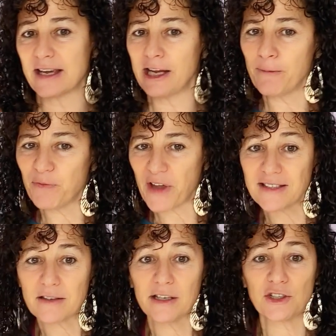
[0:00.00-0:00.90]
in
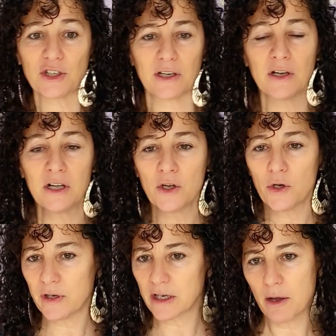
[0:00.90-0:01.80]
isolation or
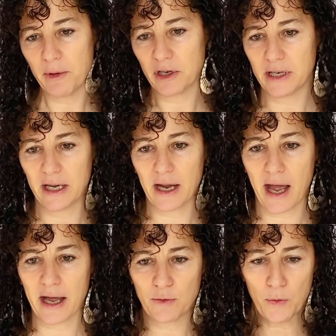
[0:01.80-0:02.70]
in community.
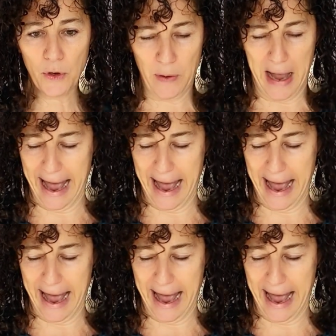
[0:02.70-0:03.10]
And woo,